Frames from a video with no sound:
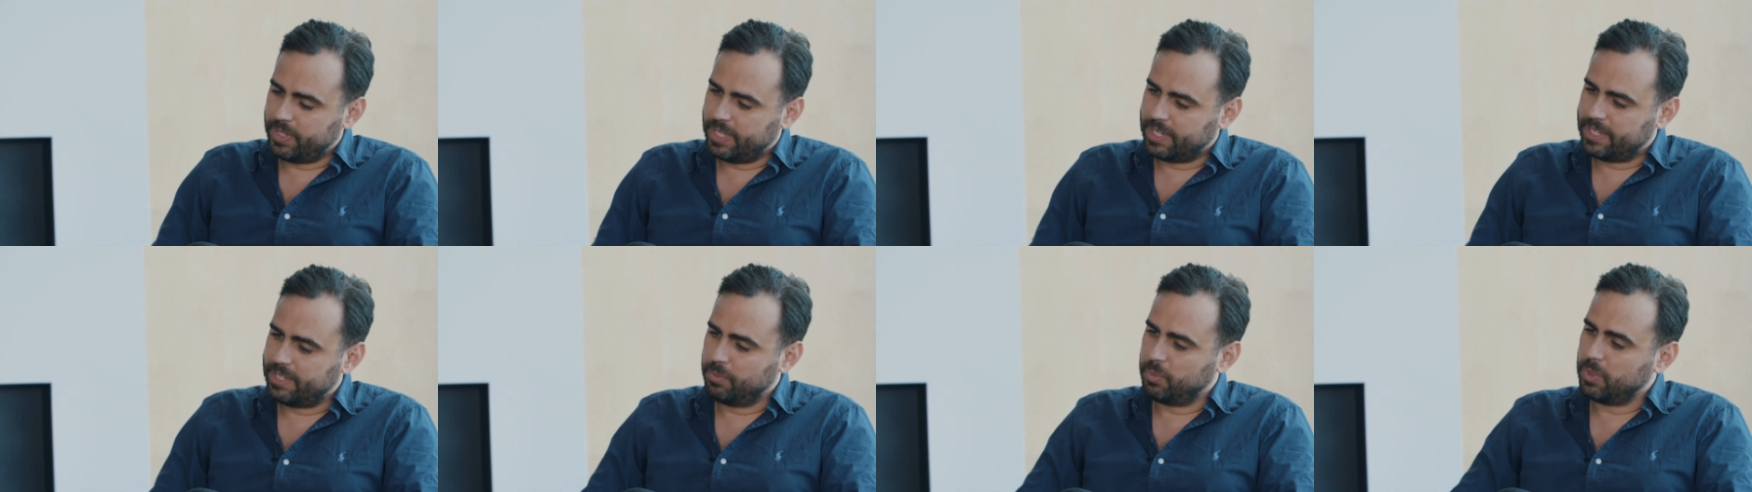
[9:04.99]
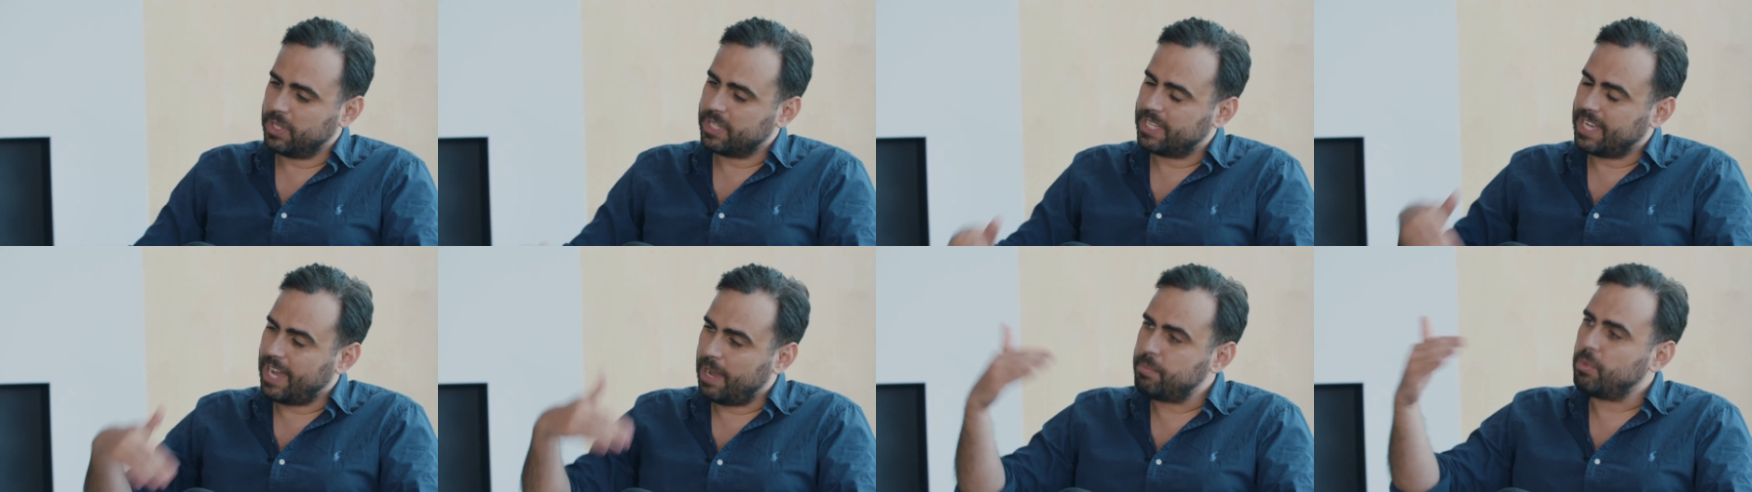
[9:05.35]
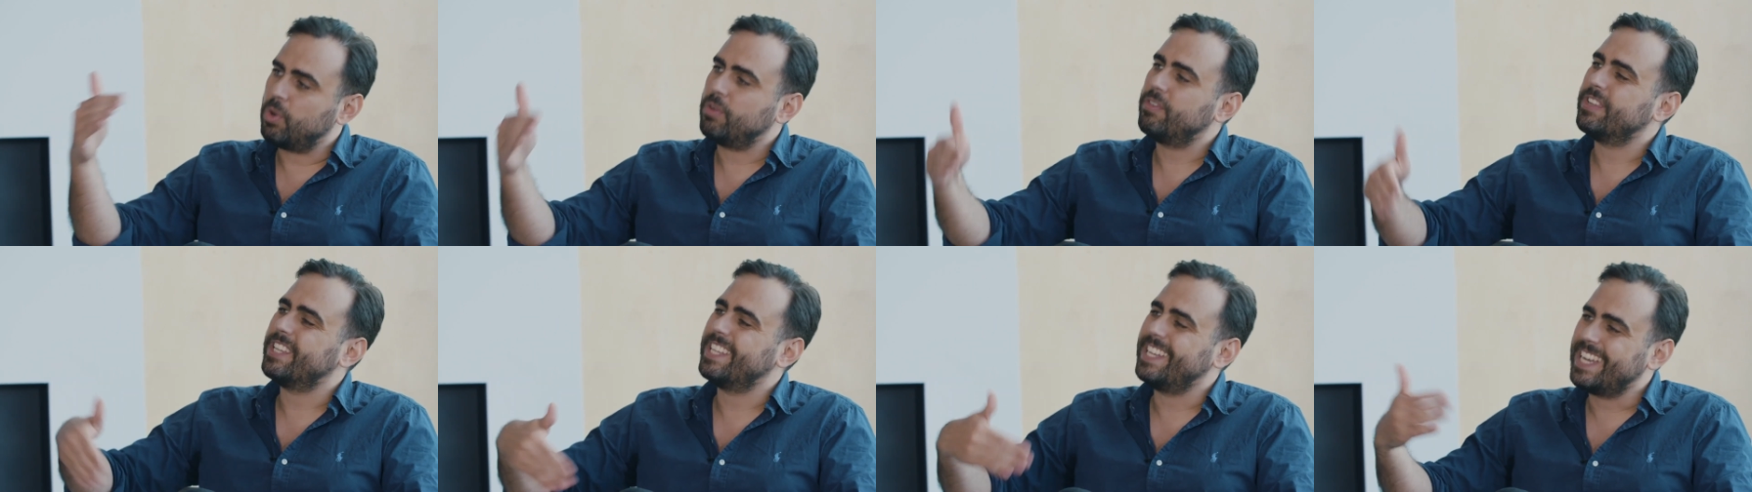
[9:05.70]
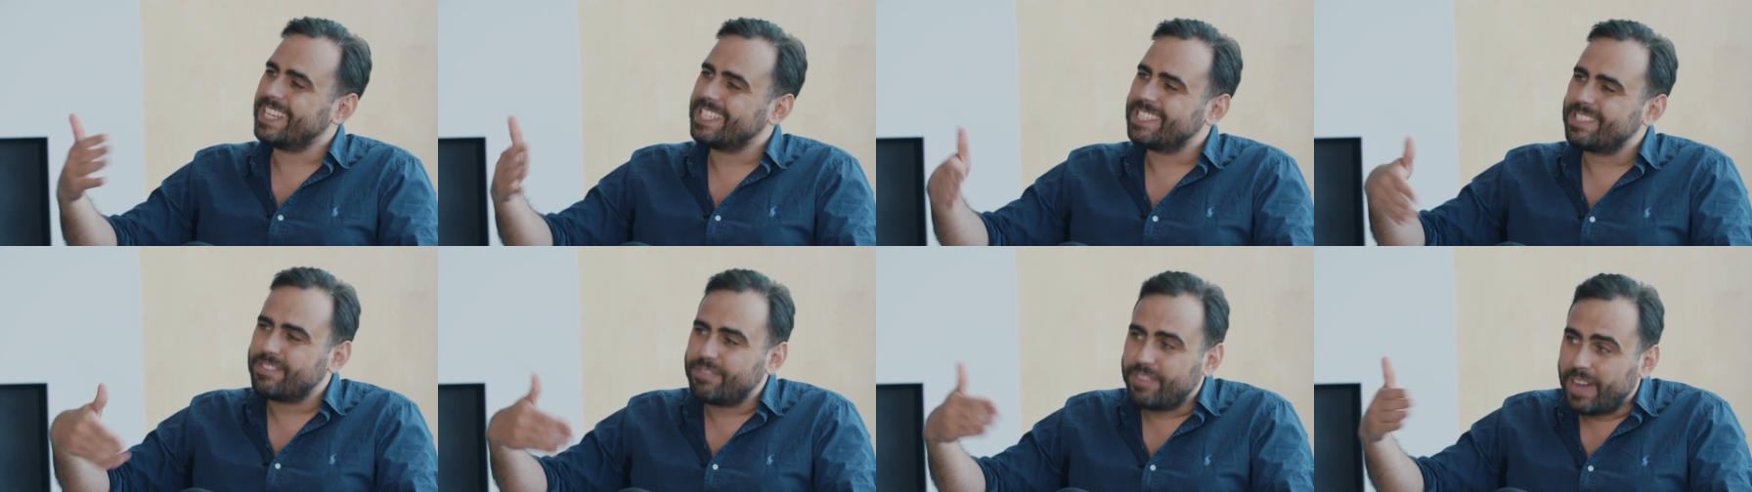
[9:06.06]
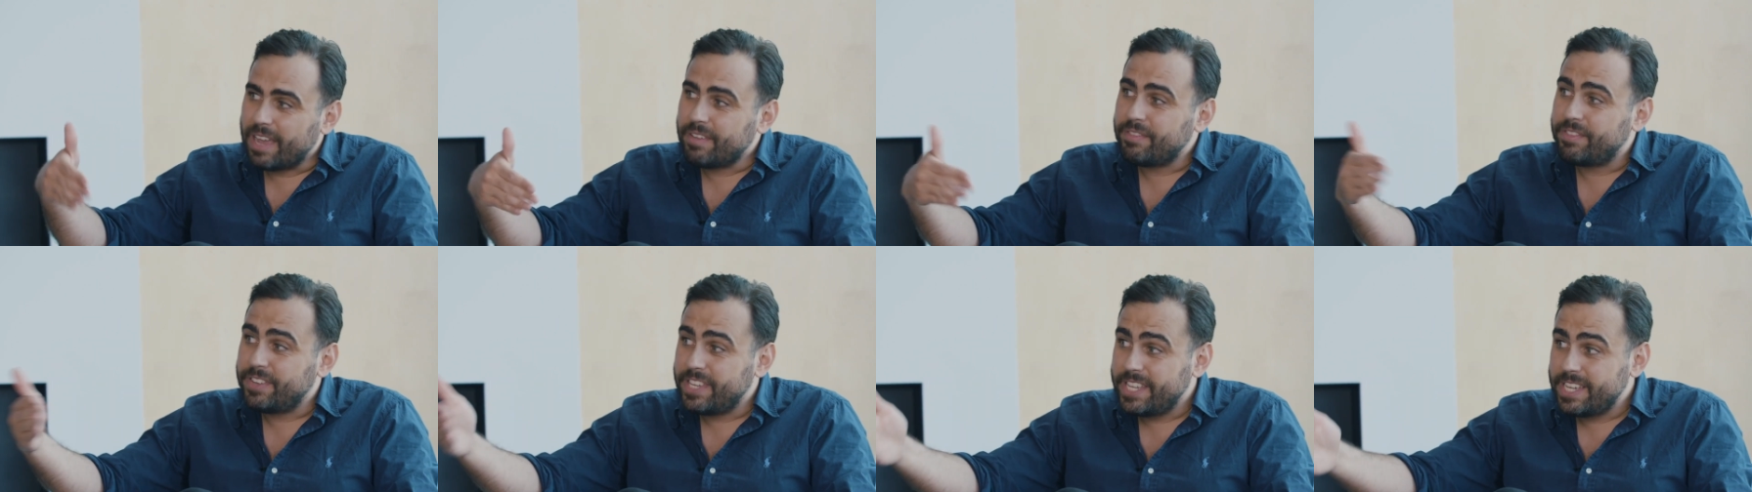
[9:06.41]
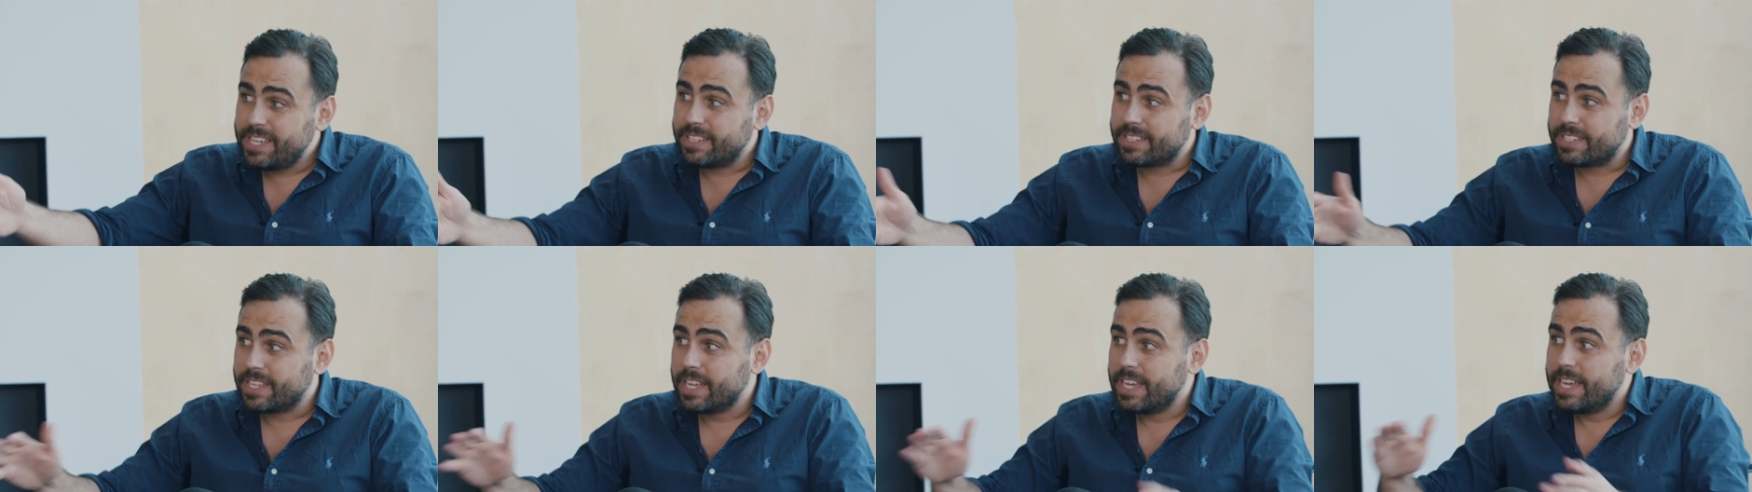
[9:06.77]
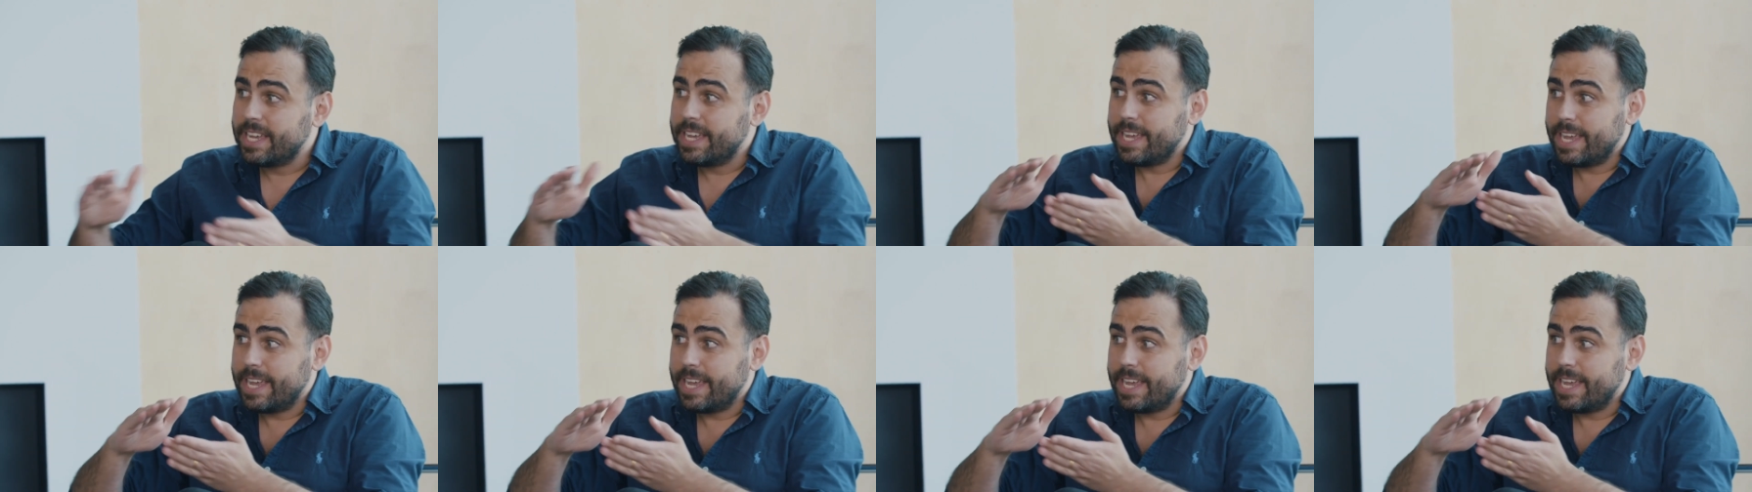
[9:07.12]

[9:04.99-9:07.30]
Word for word: that will come over the next five years